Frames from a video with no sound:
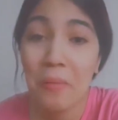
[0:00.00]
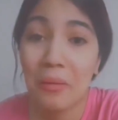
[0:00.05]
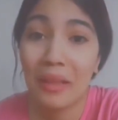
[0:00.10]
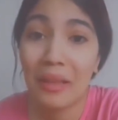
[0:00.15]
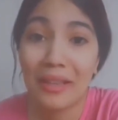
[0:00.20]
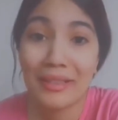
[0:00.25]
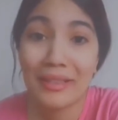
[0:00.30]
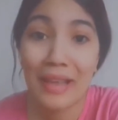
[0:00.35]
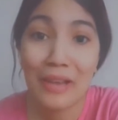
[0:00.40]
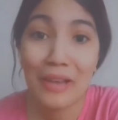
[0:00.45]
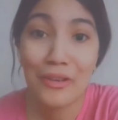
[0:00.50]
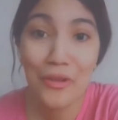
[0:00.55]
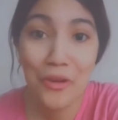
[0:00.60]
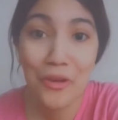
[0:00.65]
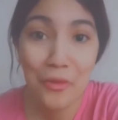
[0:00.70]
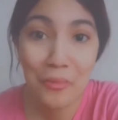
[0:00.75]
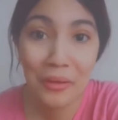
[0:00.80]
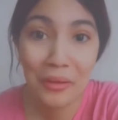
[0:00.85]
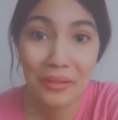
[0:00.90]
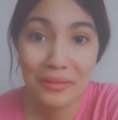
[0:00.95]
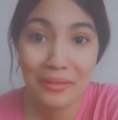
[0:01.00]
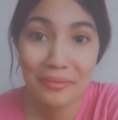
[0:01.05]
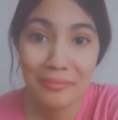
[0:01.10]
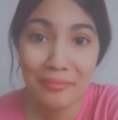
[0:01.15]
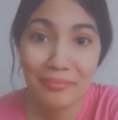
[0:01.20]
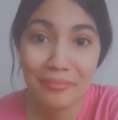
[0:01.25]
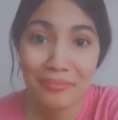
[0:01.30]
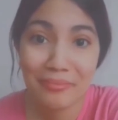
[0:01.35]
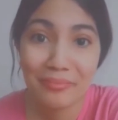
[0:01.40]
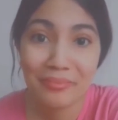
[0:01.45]
are not normal.
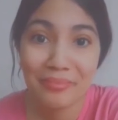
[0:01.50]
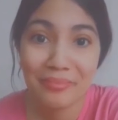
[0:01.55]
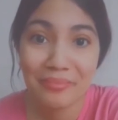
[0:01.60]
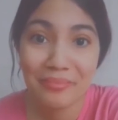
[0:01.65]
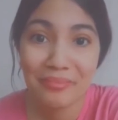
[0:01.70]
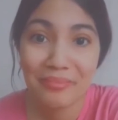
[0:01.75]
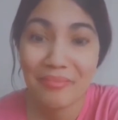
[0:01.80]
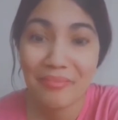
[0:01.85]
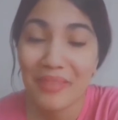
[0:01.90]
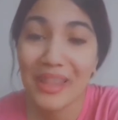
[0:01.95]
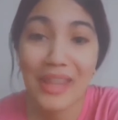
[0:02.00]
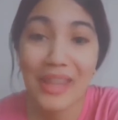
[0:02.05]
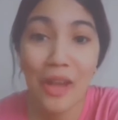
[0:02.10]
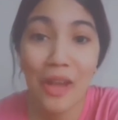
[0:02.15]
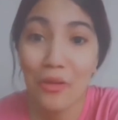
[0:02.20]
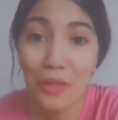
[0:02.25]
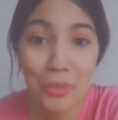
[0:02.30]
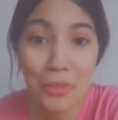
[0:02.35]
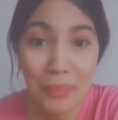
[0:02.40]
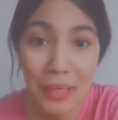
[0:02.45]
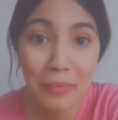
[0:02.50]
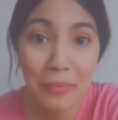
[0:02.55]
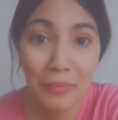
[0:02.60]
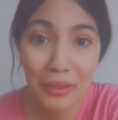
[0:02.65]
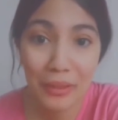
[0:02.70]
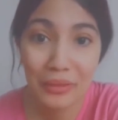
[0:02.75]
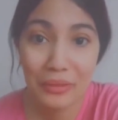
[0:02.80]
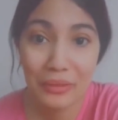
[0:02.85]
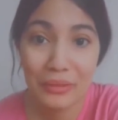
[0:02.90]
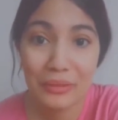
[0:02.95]
Those
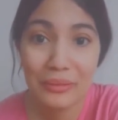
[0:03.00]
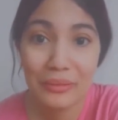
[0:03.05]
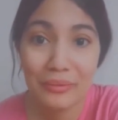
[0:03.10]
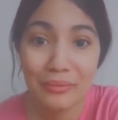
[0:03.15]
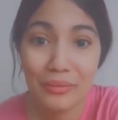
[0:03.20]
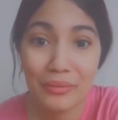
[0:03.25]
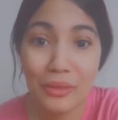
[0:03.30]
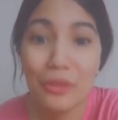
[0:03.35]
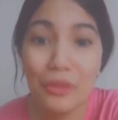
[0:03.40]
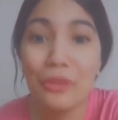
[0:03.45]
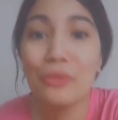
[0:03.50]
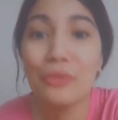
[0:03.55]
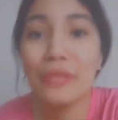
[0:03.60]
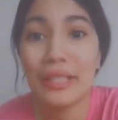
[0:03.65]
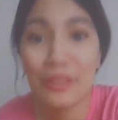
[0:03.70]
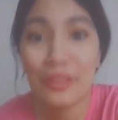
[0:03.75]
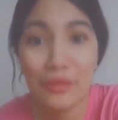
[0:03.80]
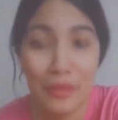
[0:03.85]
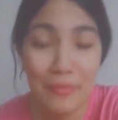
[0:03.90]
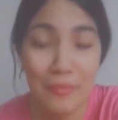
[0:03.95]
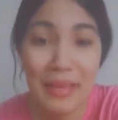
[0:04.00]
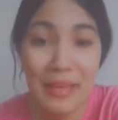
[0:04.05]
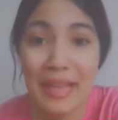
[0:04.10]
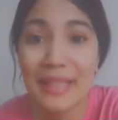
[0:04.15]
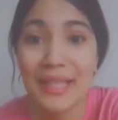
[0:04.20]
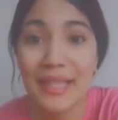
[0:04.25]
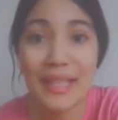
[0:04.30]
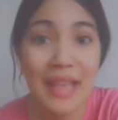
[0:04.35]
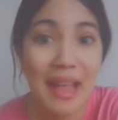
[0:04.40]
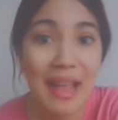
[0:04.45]
people who
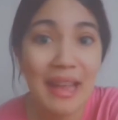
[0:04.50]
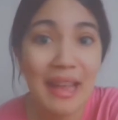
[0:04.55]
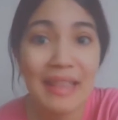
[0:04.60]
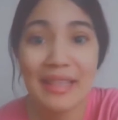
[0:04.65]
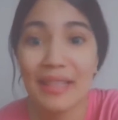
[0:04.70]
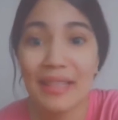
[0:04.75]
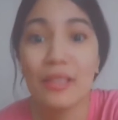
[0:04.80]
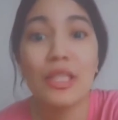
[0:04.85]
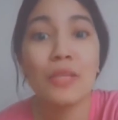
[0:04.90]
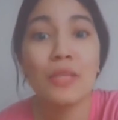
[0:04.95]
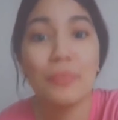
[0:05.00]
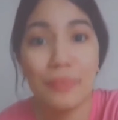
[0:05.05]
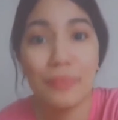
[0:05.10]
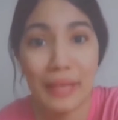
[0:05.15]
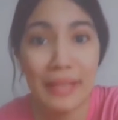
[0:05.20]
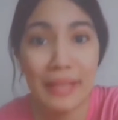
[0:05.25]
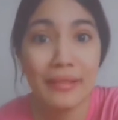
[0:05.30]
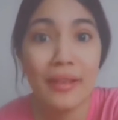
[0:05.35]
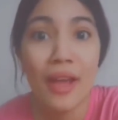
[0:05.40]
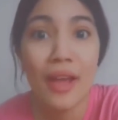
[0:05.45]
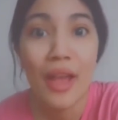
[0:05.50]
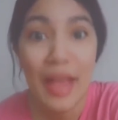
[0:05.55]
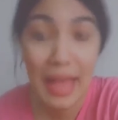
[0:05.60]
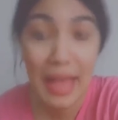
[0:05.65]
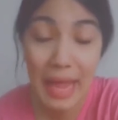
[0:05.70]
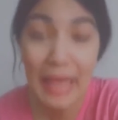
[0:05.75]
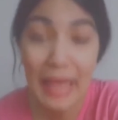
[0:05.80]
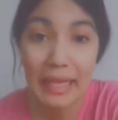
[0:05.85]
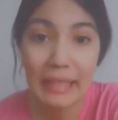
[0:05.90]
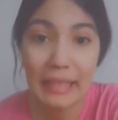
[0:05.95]
discriminate and hate and spread
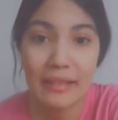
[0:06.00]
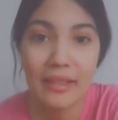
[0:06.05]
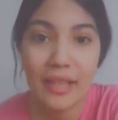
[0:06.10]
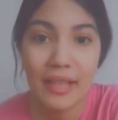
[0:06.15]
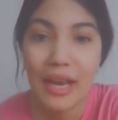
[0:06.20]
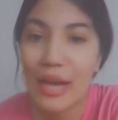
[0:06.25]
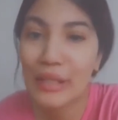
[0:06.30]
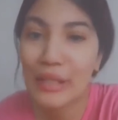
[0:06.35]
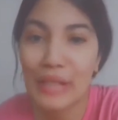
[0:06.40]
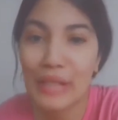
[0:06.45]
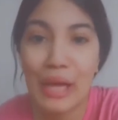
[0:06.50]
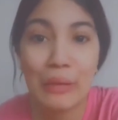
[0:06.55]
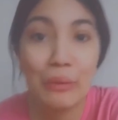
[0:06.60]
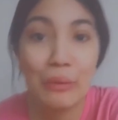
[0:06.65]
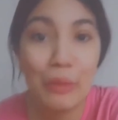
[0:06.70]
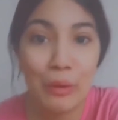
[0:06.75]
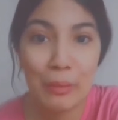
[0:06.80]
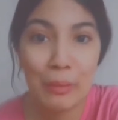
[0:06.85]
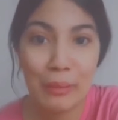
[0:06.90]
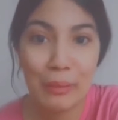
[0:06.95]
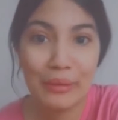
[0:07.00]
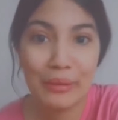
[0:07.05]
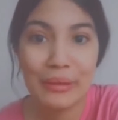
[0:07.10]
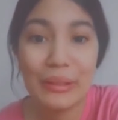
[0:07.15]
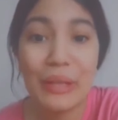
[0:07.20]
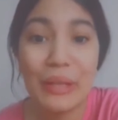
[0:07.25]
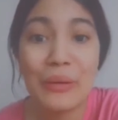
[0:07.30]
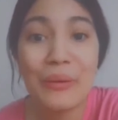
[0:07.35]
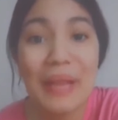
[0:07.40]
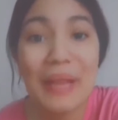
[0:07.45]
hate are not normal.
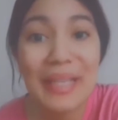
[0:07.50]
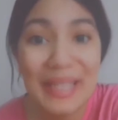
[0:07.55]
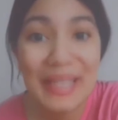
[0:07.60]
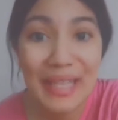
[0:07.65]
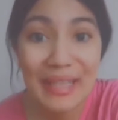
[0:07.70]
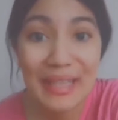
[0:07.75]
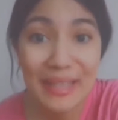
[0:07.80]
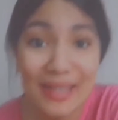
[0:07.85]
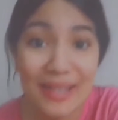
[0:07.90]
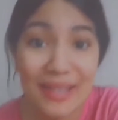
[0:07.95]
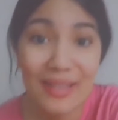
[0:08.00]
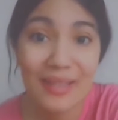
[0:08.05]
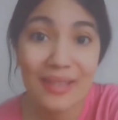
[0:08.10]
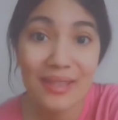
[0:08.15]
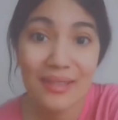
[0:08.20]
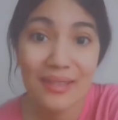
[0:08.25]
They're racists.